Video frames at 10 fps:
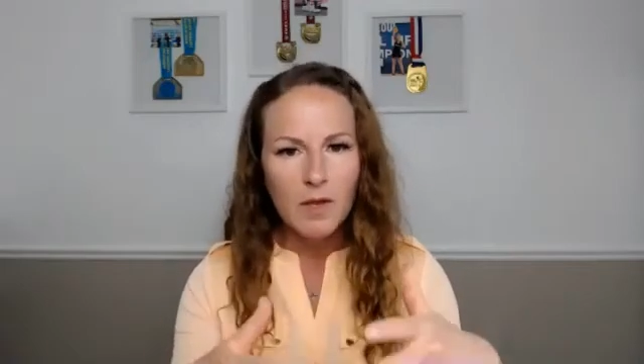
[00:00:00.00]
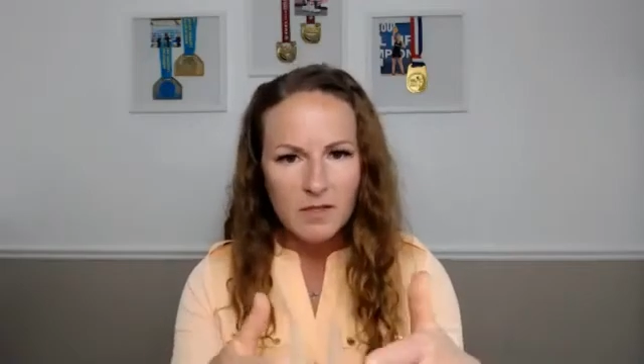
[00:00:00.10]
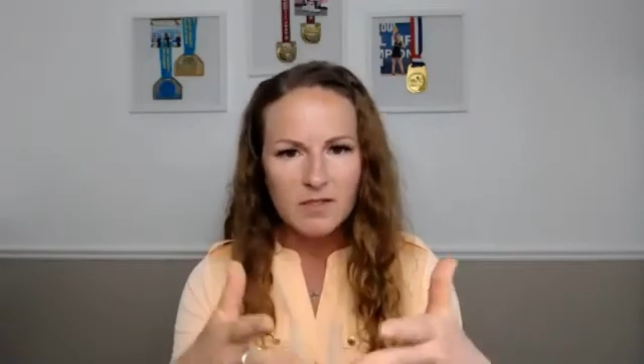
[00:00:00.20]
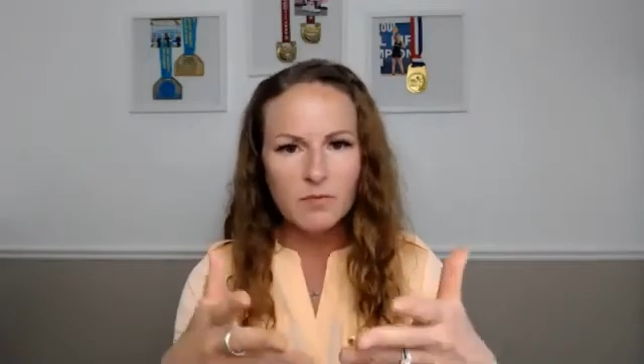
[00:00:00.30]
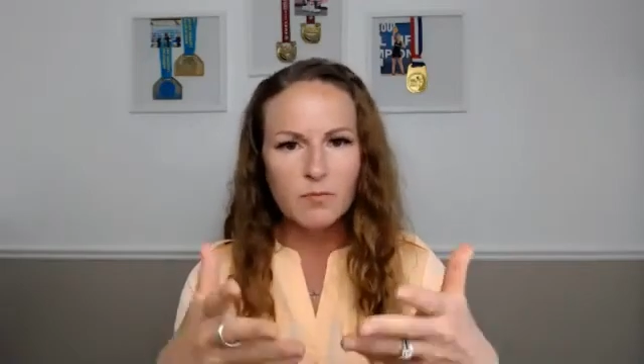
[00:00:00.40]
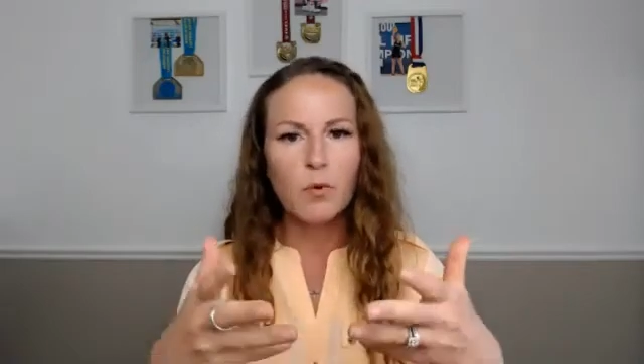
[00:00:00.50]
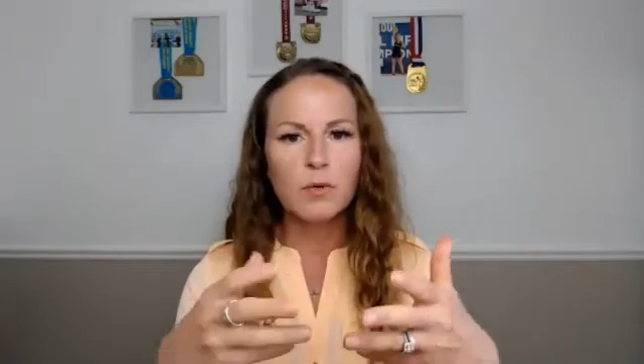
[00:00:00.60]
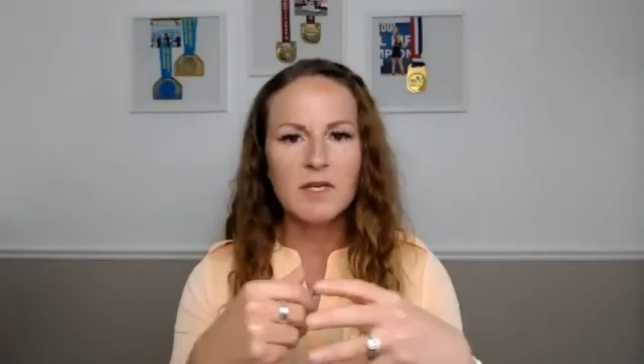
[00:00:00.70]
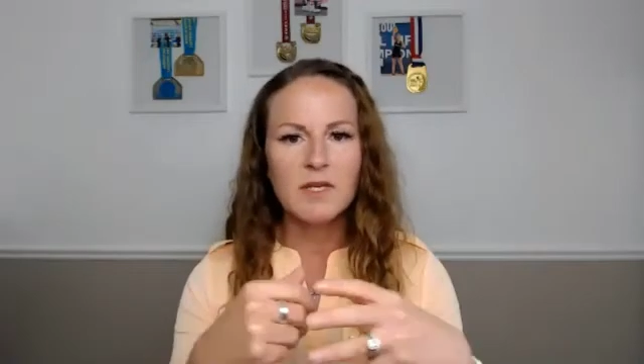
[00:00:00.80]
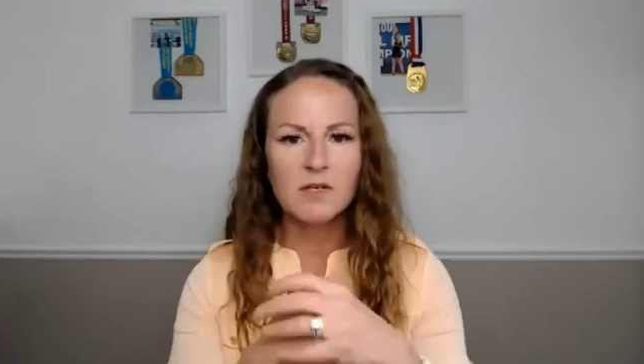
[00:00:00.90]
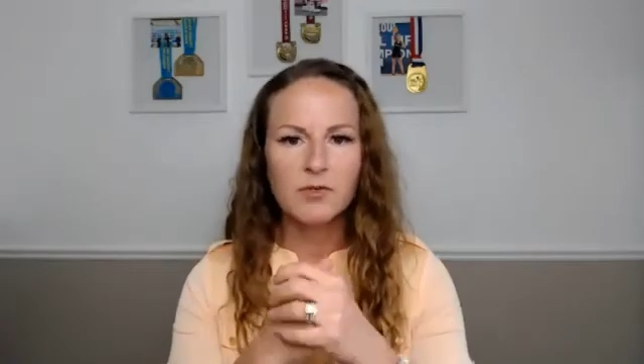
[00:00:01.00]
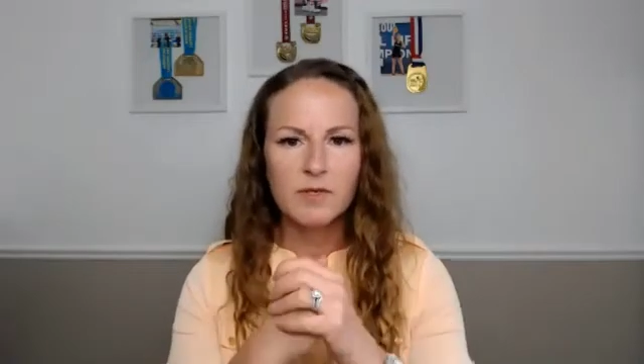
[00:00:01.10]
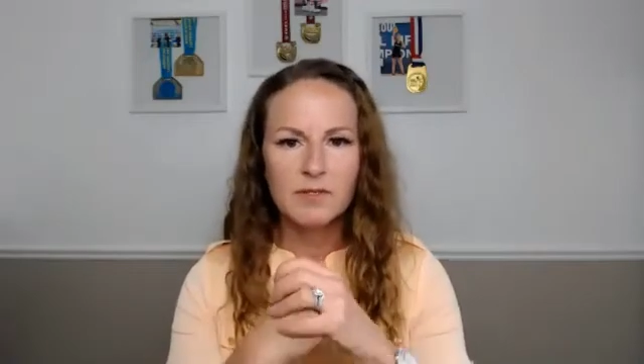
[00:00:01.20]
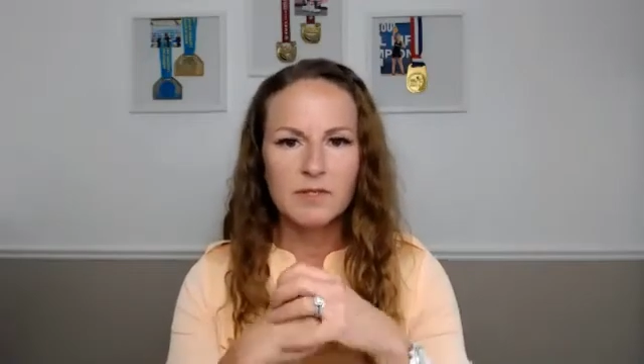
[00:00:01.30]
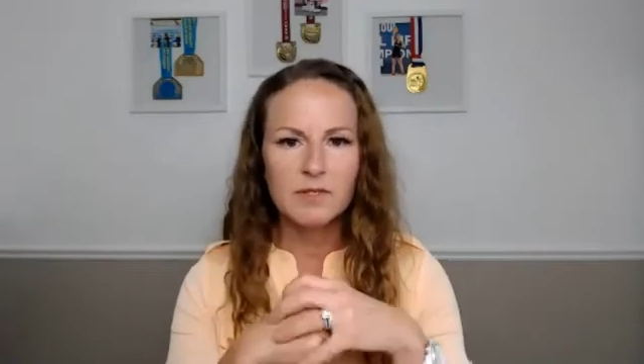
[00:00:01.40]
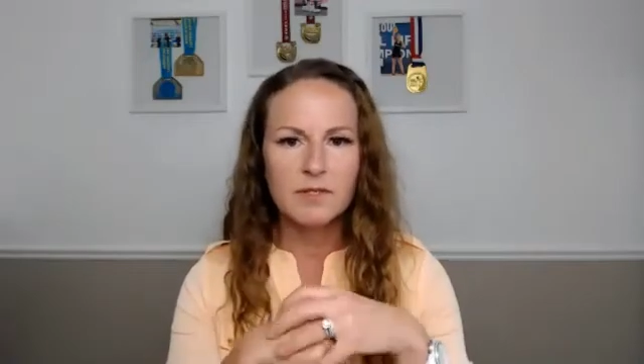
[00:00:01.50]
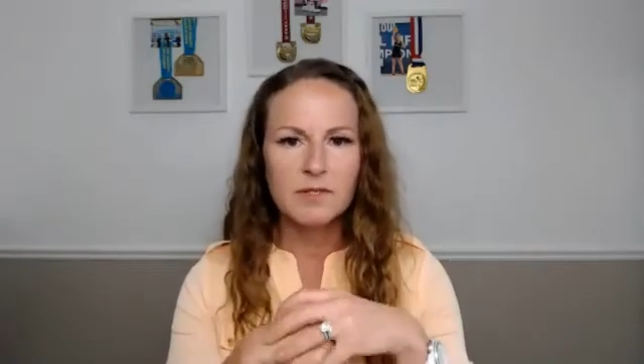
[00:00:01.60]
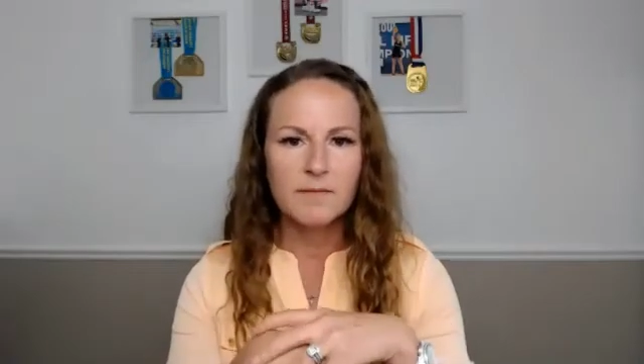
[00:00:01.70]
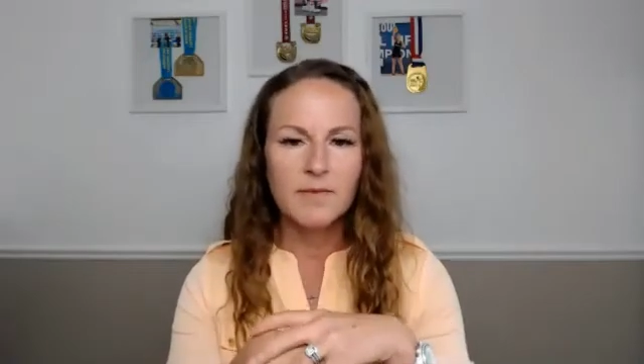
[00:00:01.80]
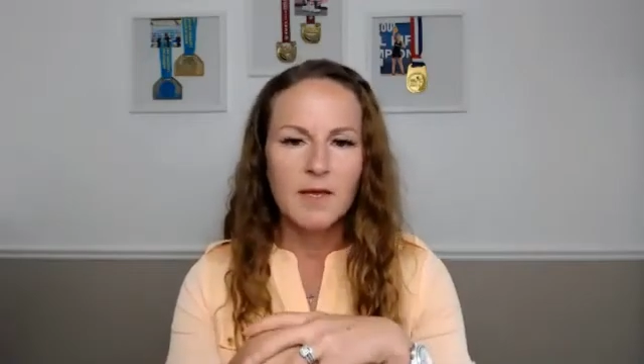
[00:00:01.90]
support the adrenal
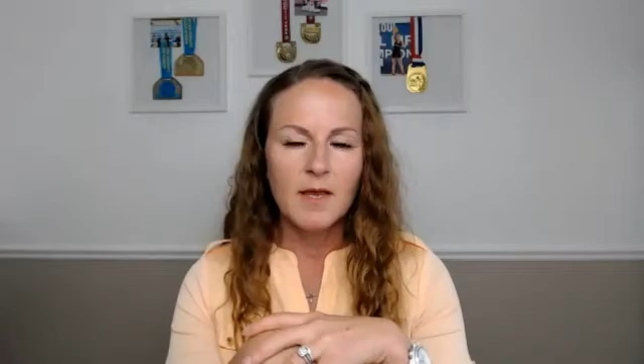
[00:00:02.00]
system.